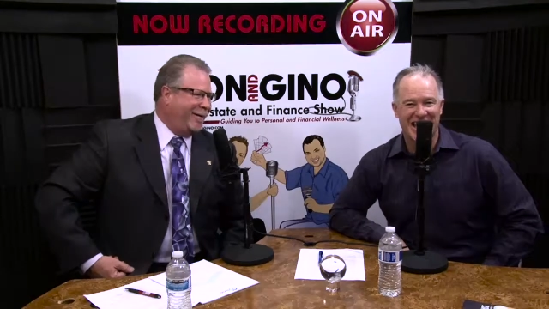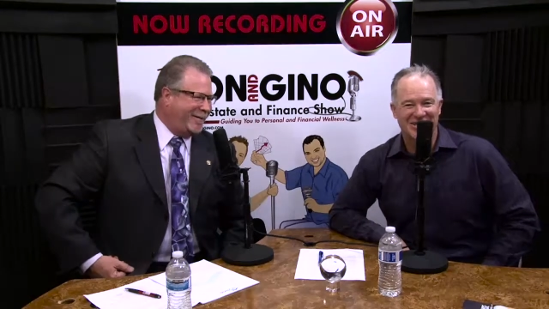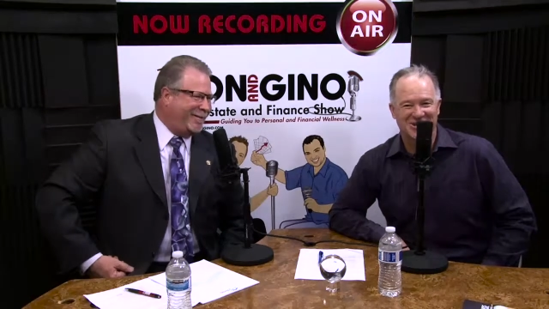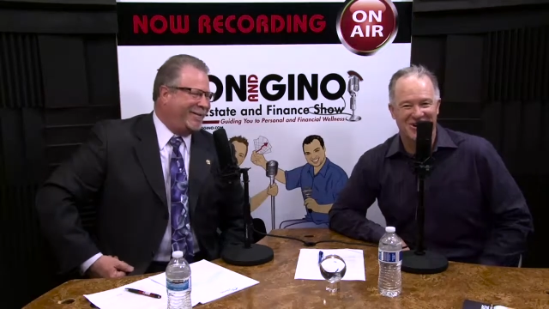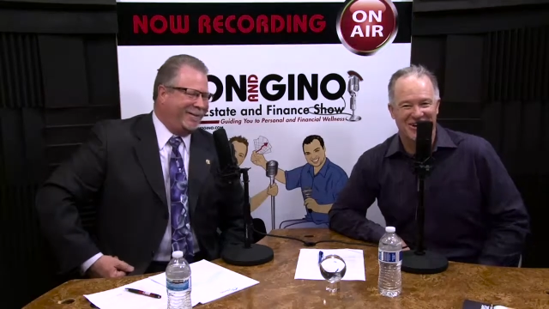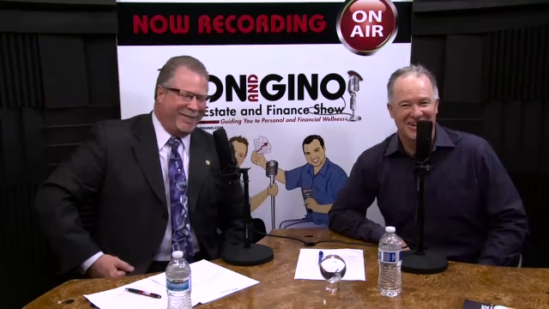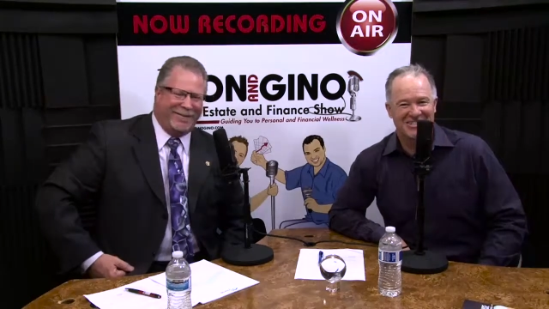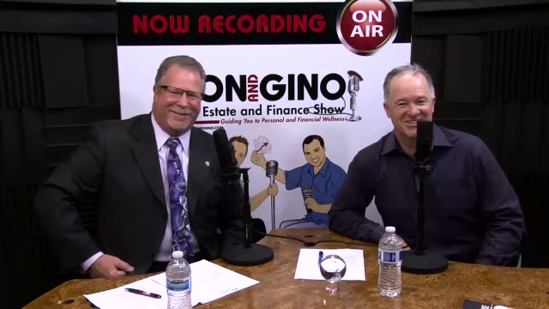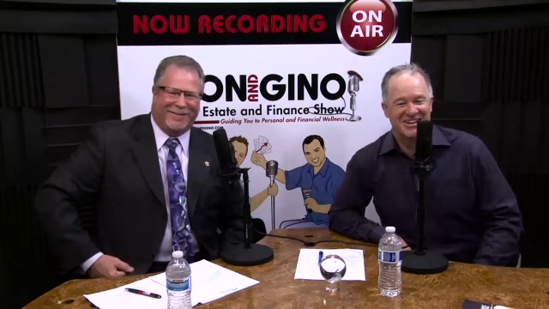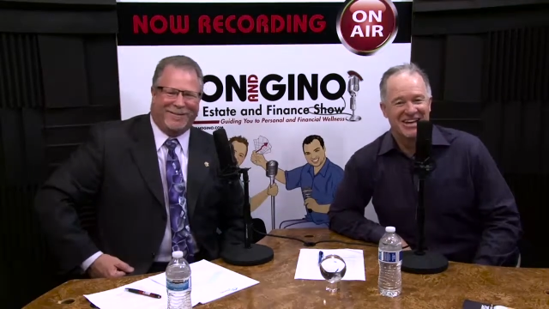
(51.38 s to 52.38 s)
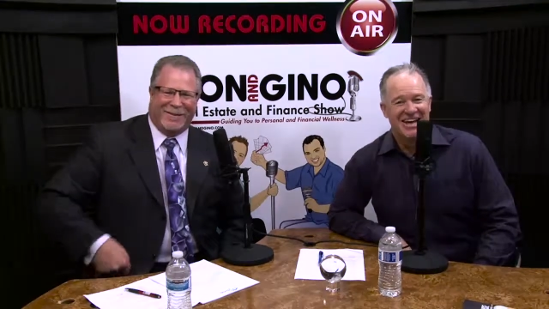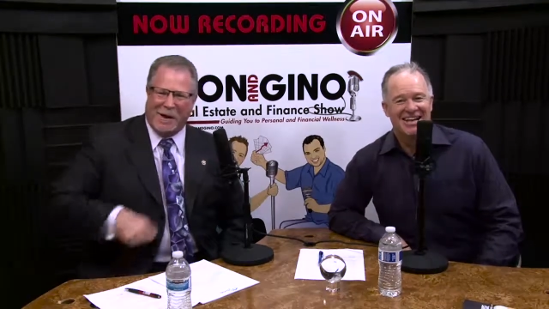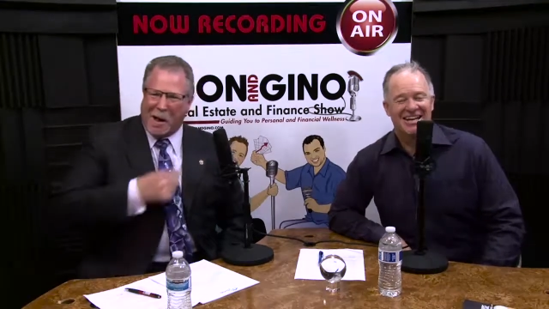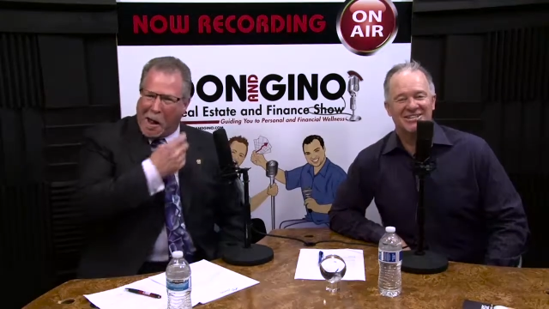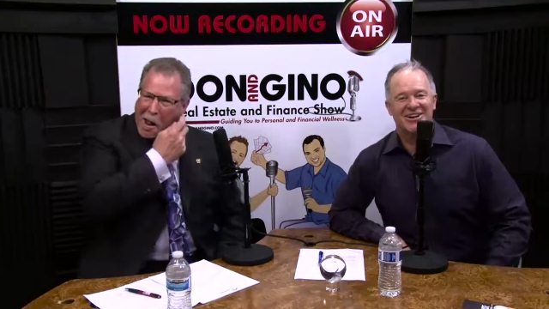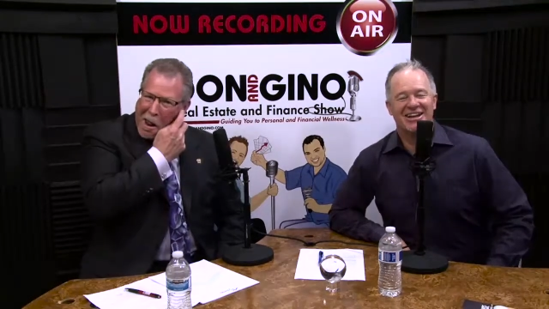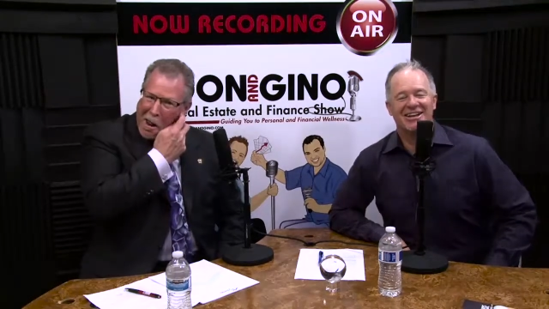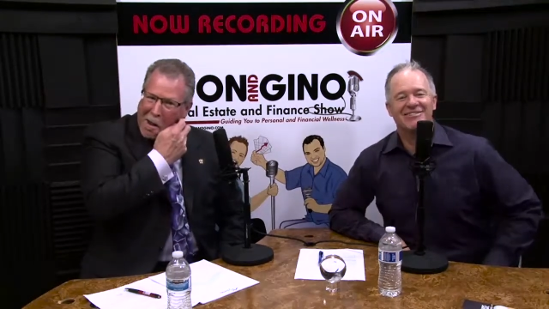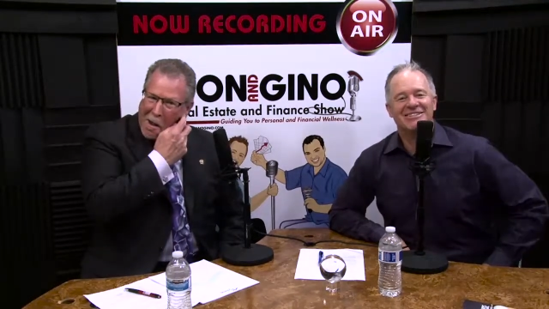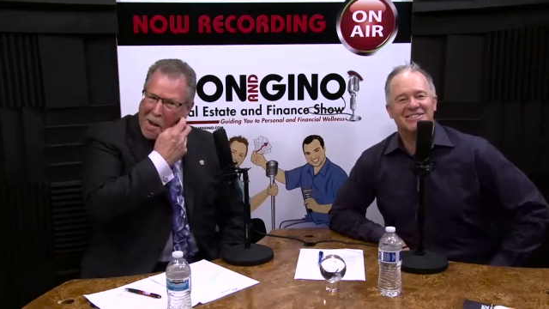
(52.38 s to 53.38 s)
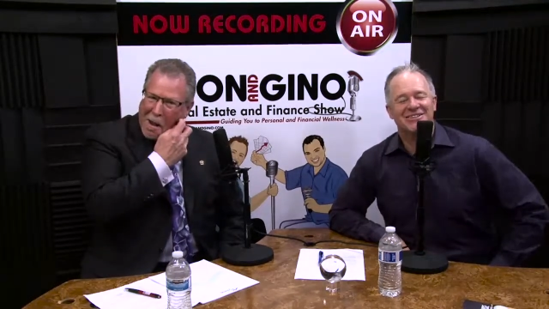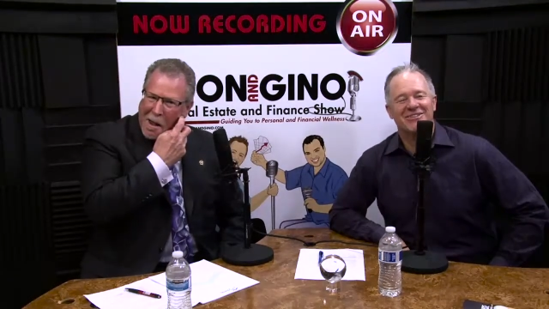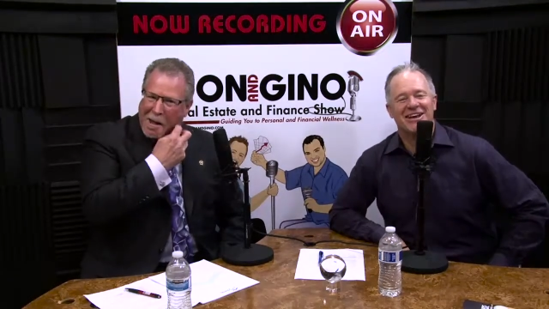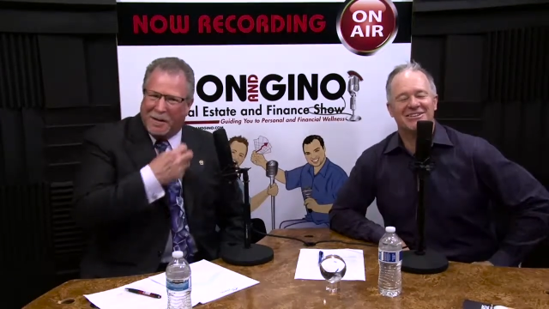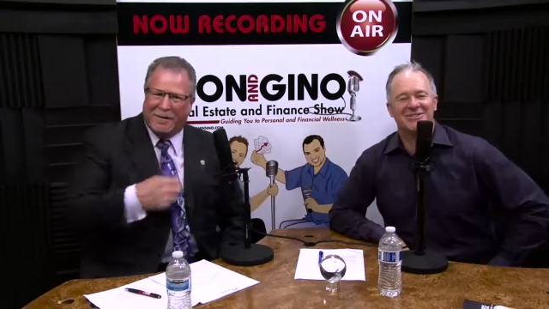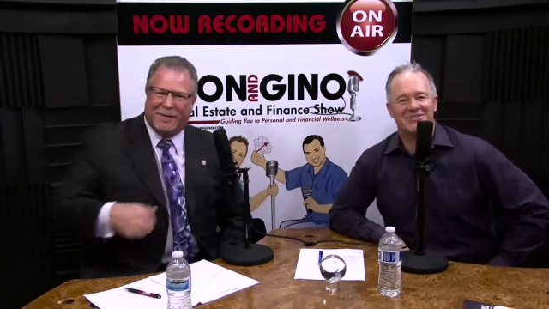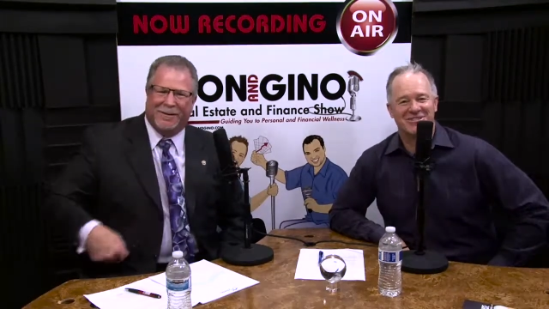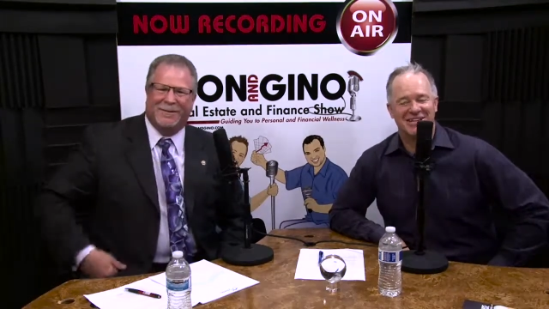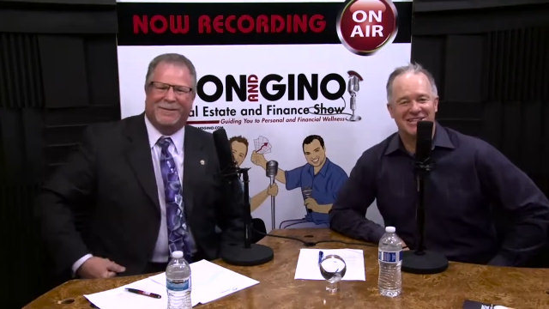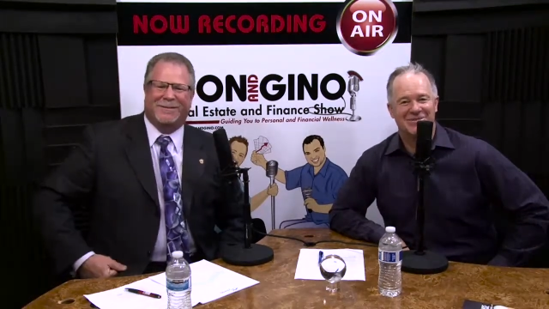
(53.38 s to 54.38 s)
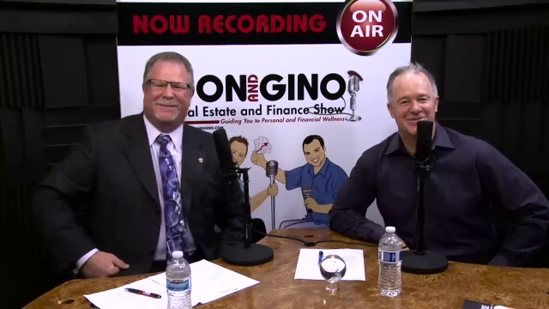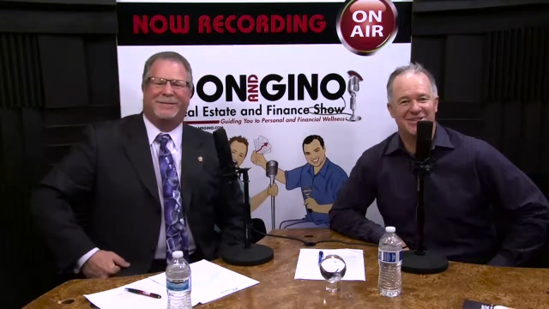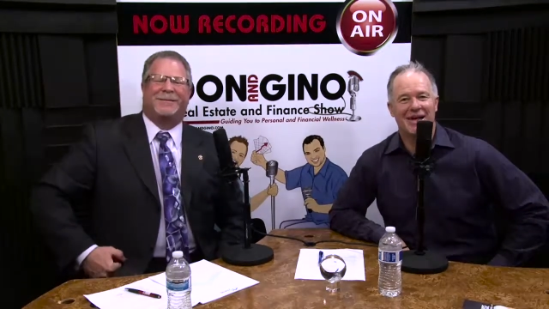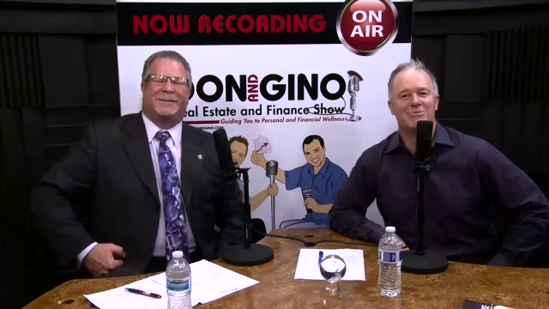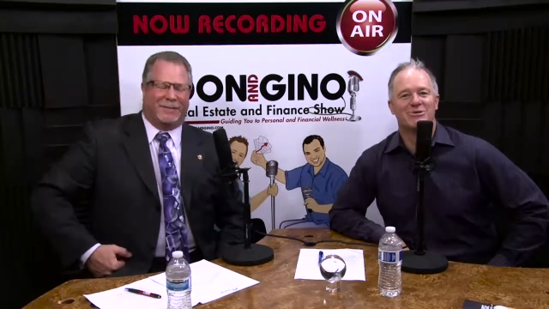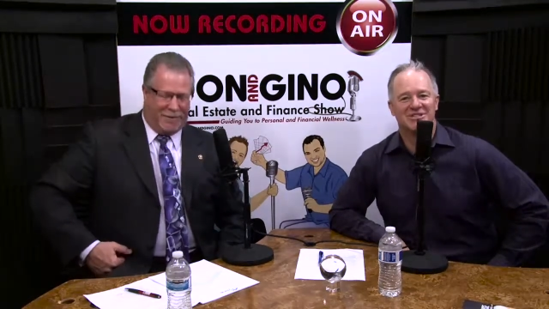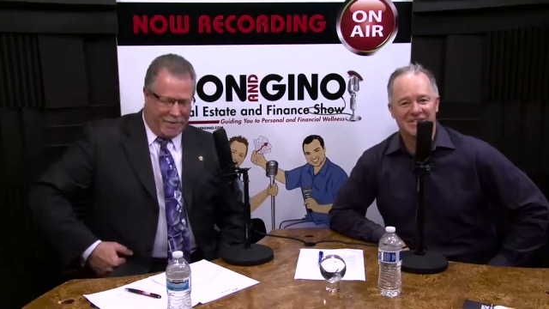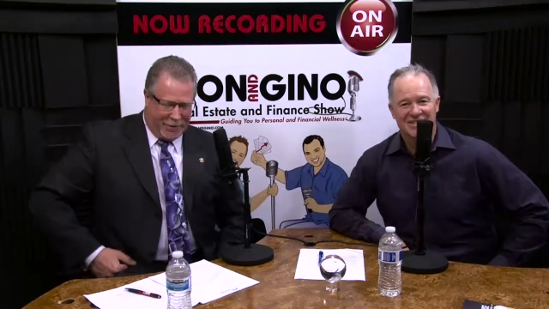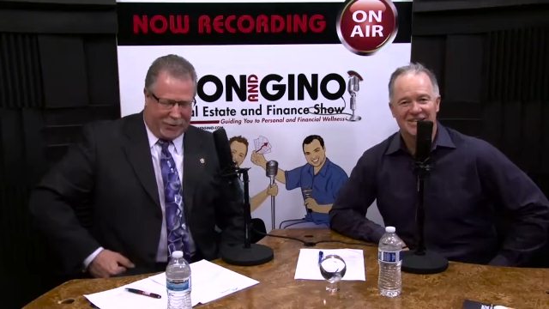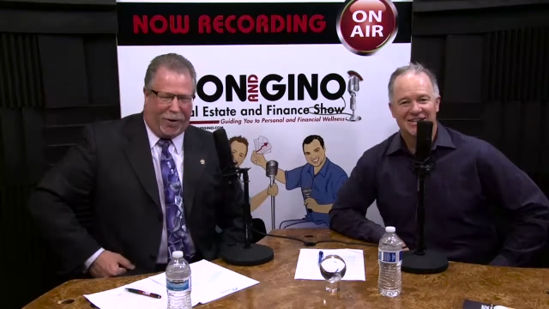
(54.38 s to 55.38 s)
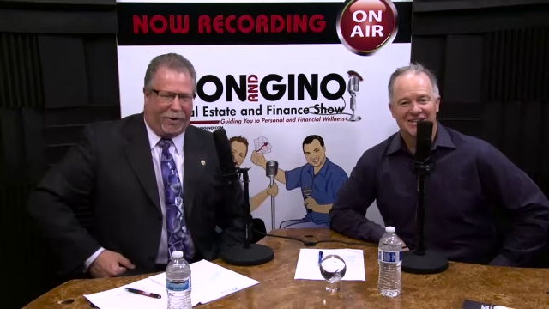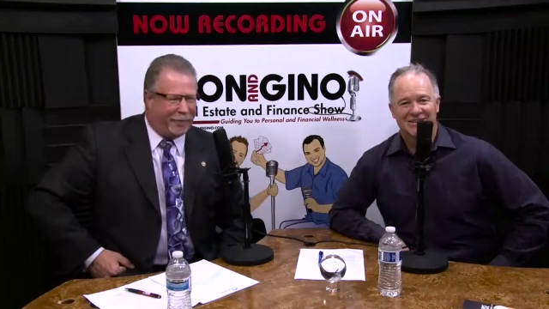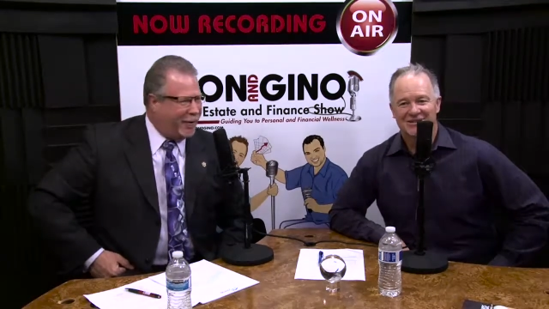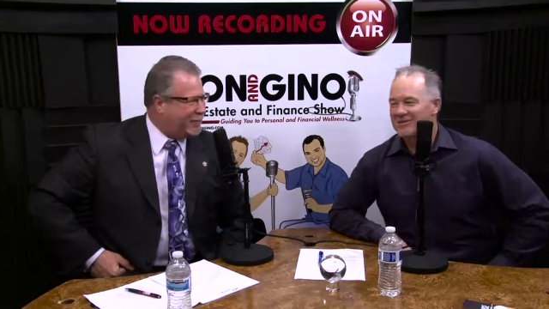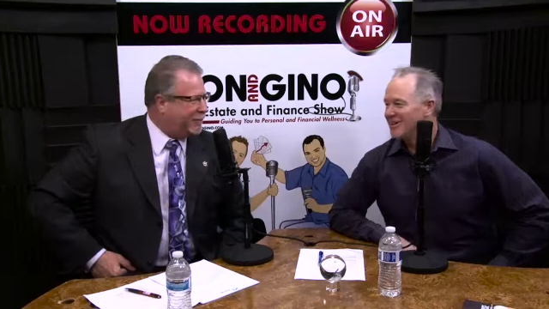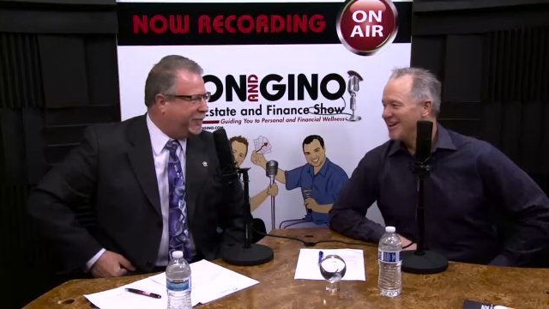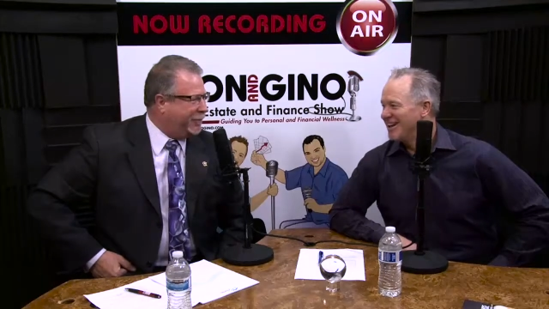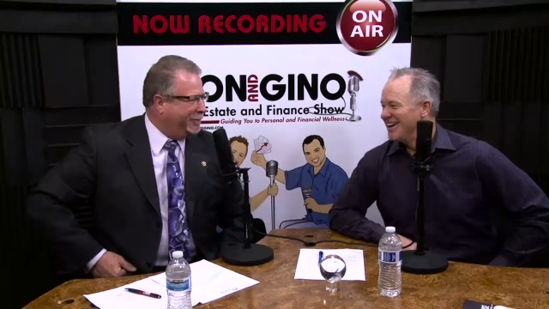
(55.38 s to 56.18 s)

Speaker 1: escrow year. industry. That's right. He was doing escrows in his diapers,
Speaker 2: crawling across the floor.